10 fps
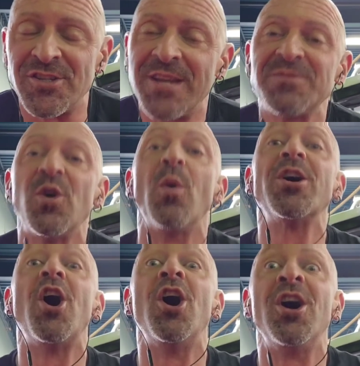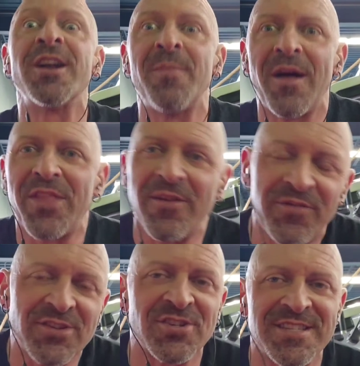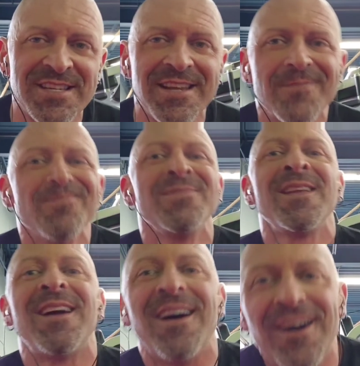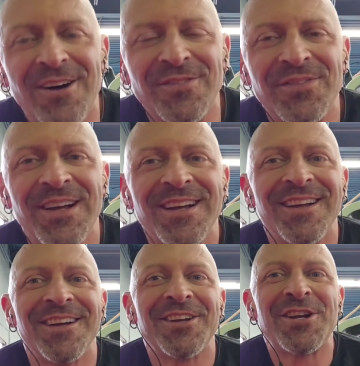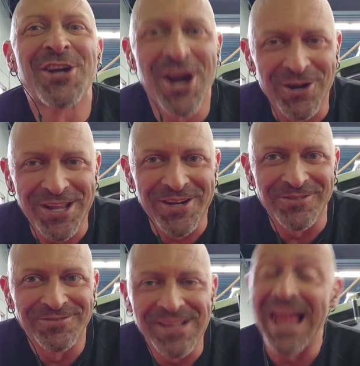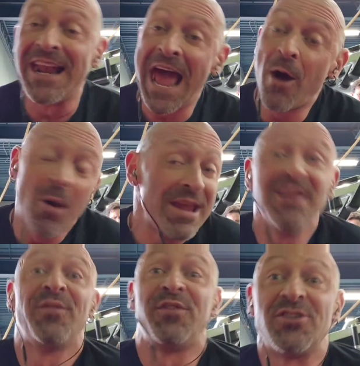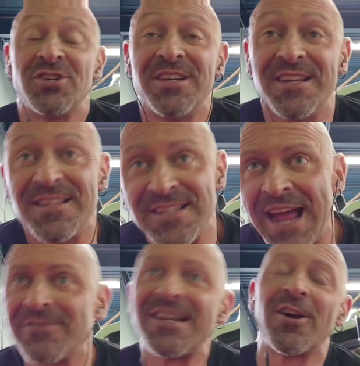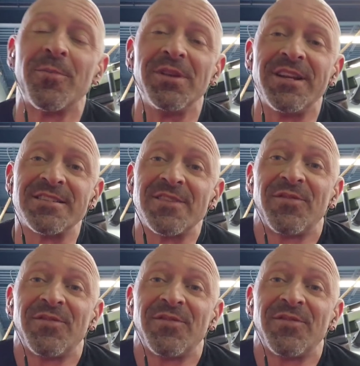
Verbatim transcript: She keeps going on about the efficiency of cardio and how inefficient it is and how terrible it is.